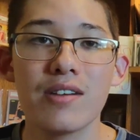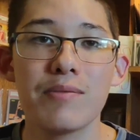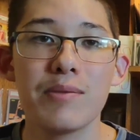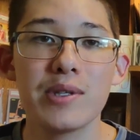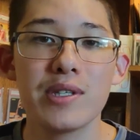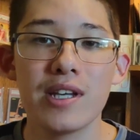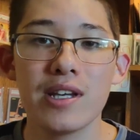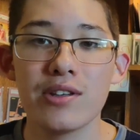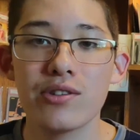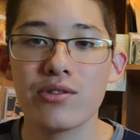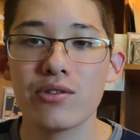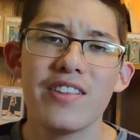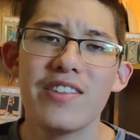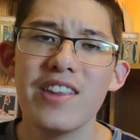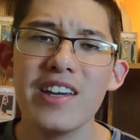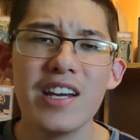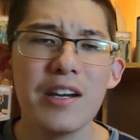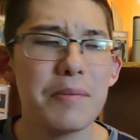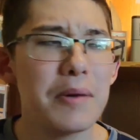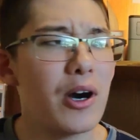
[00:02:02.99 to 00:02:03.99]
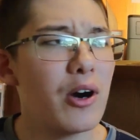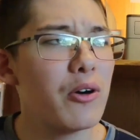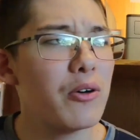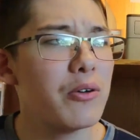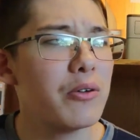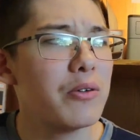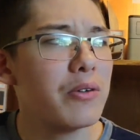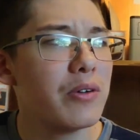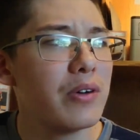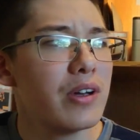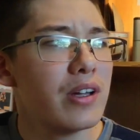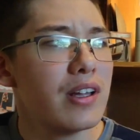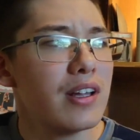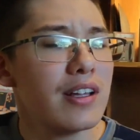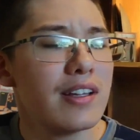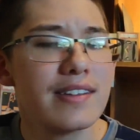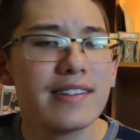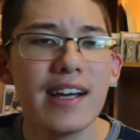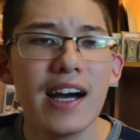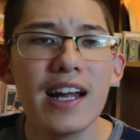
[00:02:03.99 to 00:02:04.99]
of potential. Think about
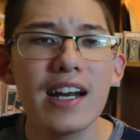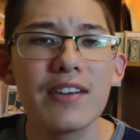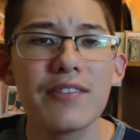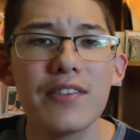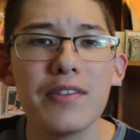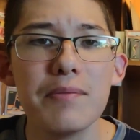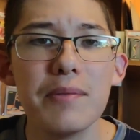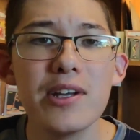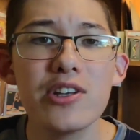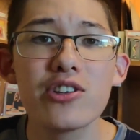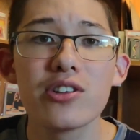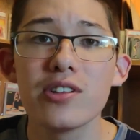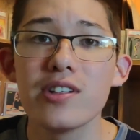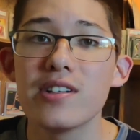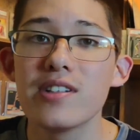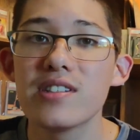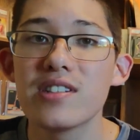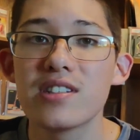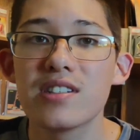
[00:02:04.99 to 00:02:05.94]
Donovan Mitchell